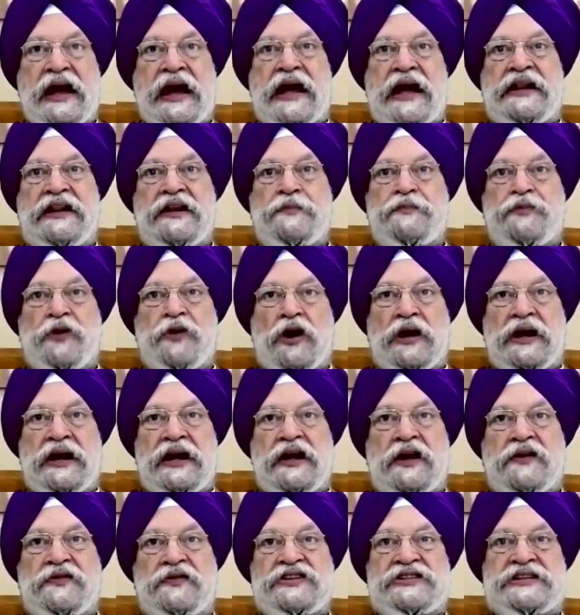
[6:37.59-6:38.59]
and the
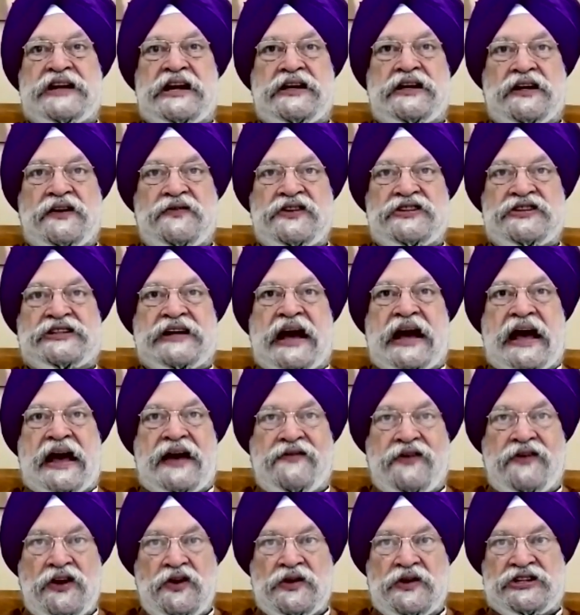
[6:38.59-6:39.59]
broadening of the central Vista
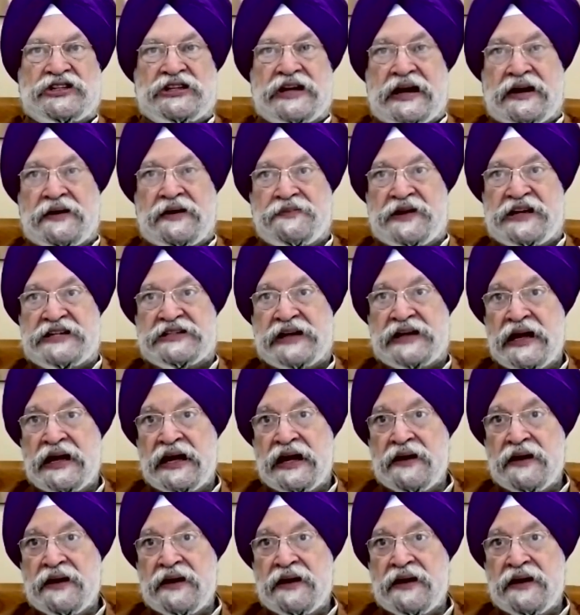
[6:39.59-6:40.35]
Avenue is taking place.